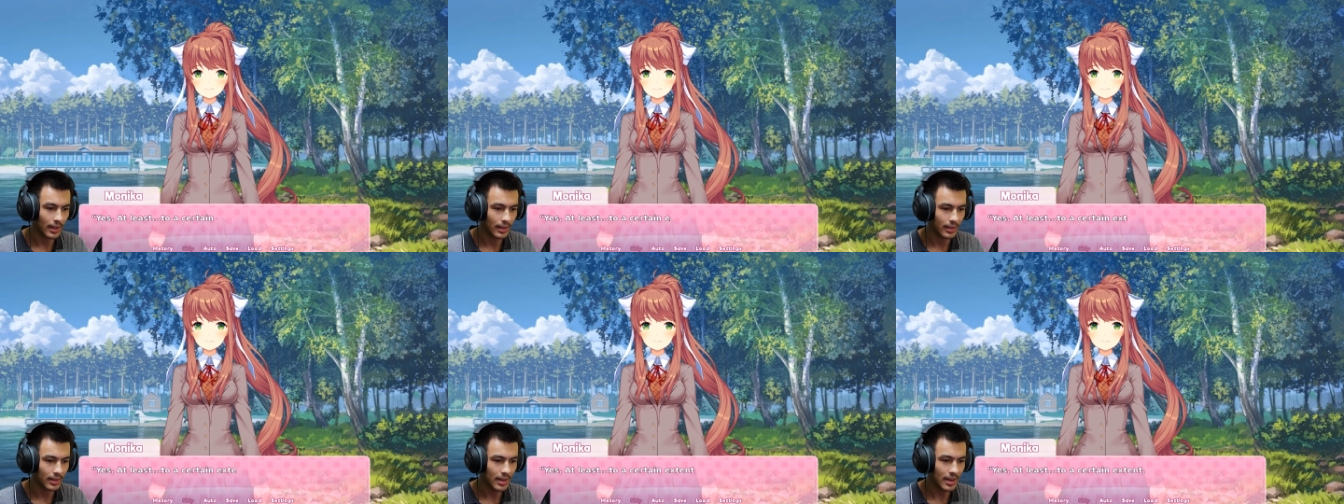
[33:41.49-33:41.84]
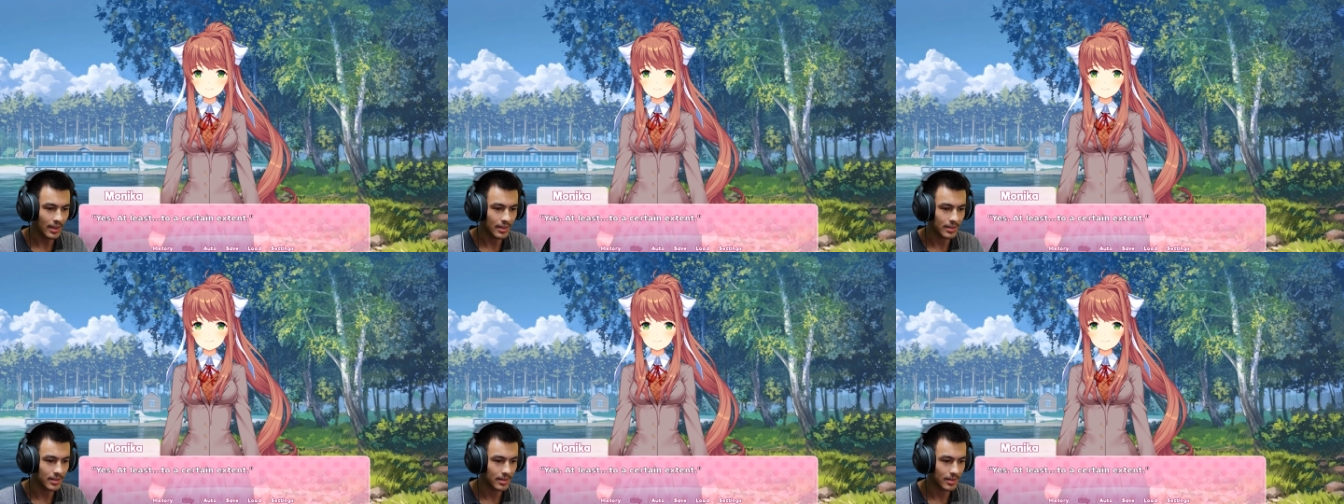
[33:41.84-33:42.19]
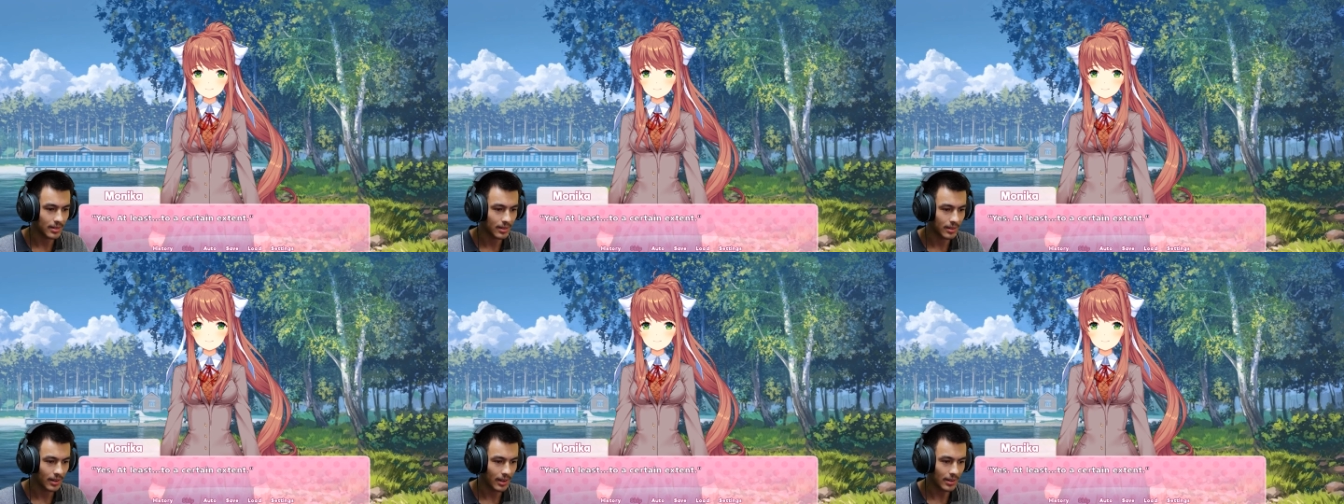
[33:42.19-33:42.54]
Yes,
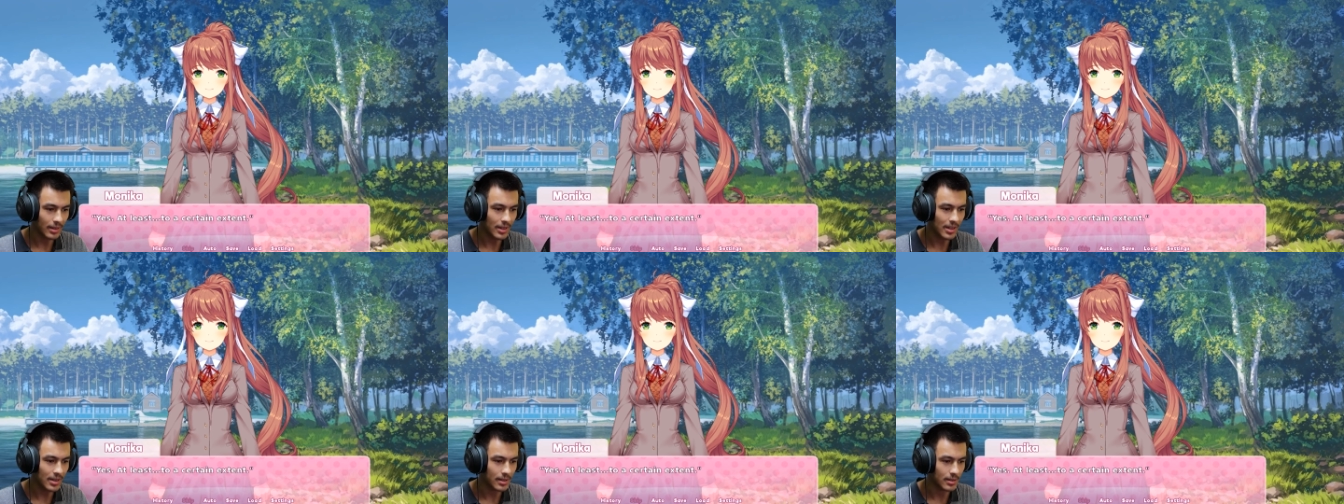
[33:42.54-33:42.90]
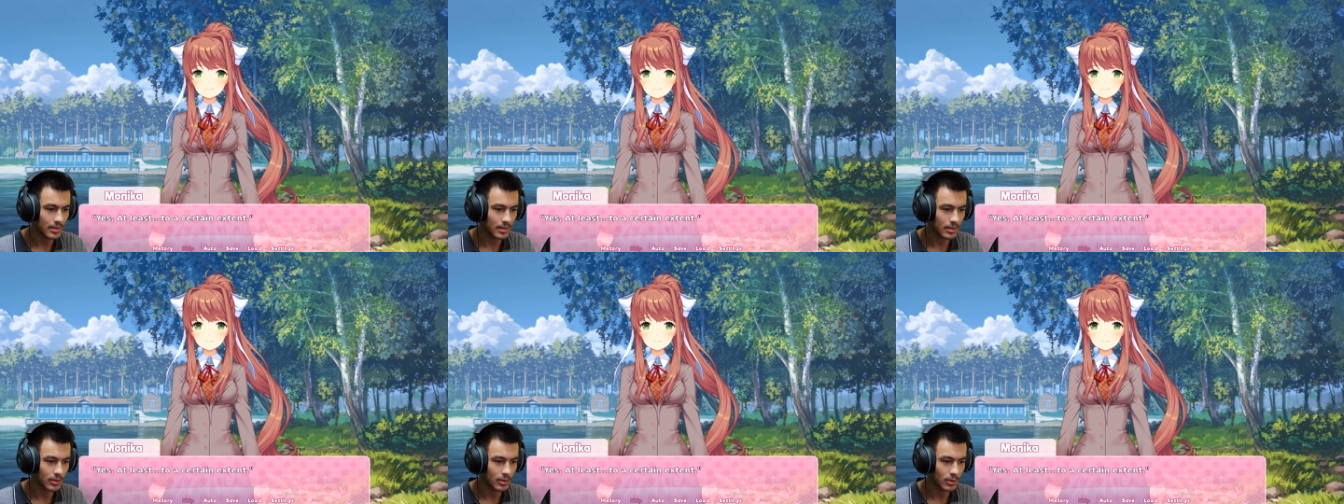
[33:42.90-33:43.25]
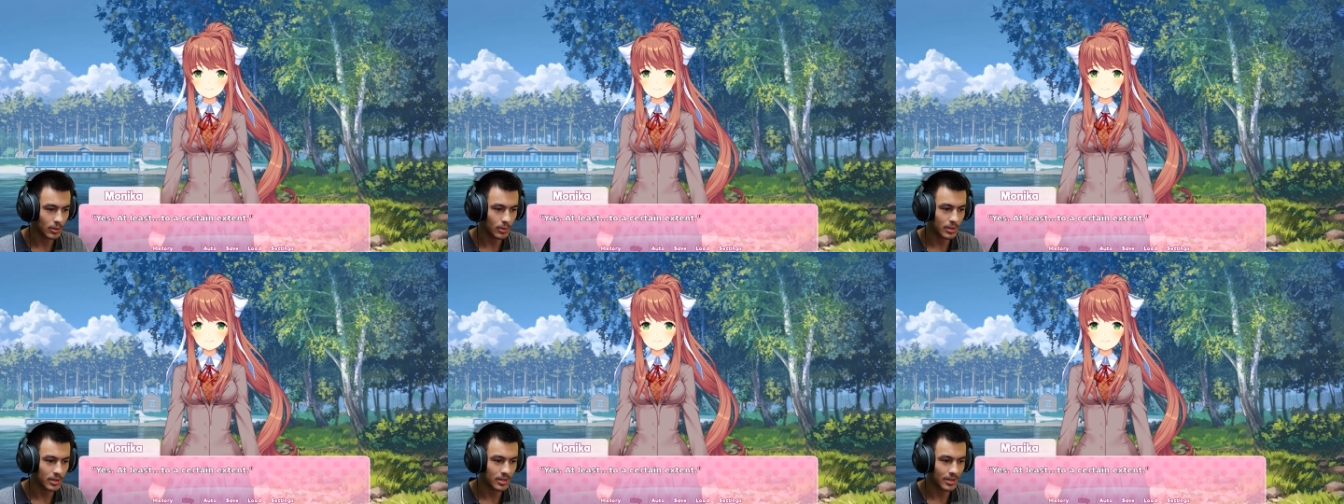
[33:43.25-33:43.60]
at least, to
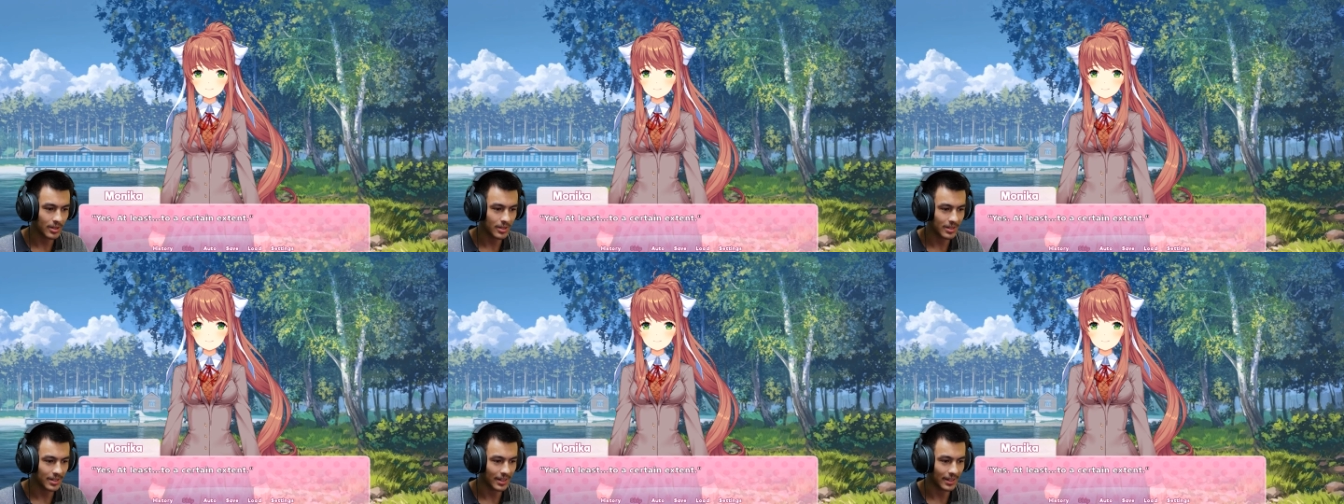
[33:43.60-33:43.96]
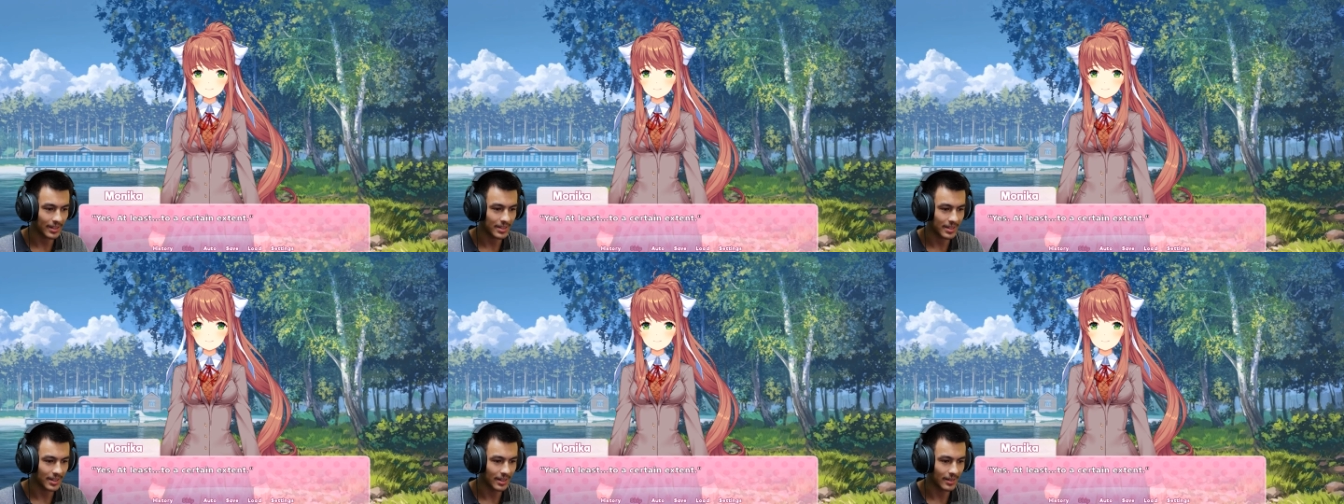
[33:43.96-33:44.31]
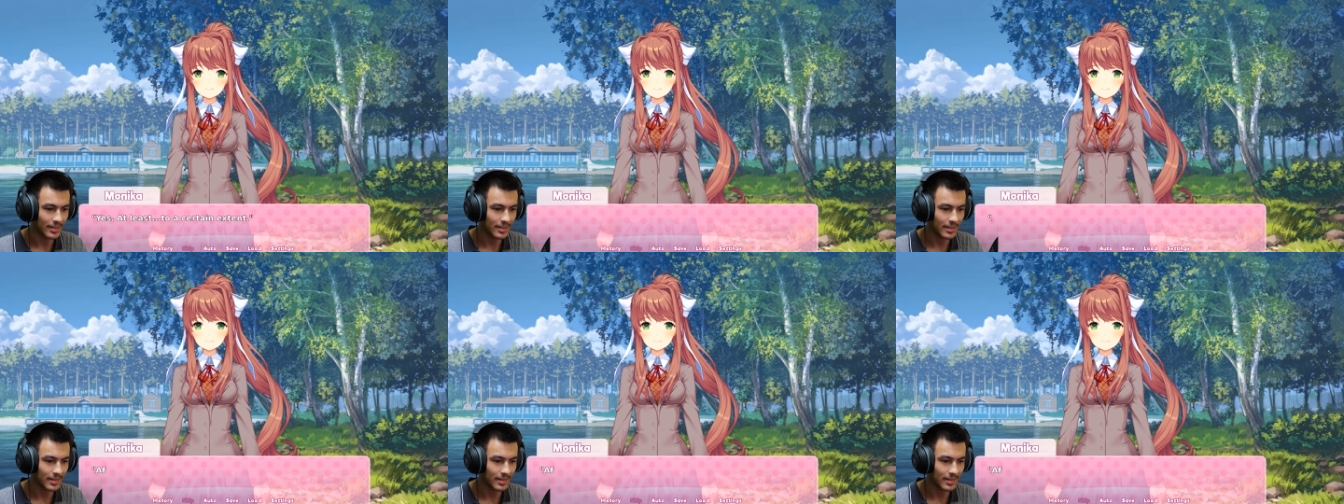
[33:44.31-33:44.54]
a certain extent.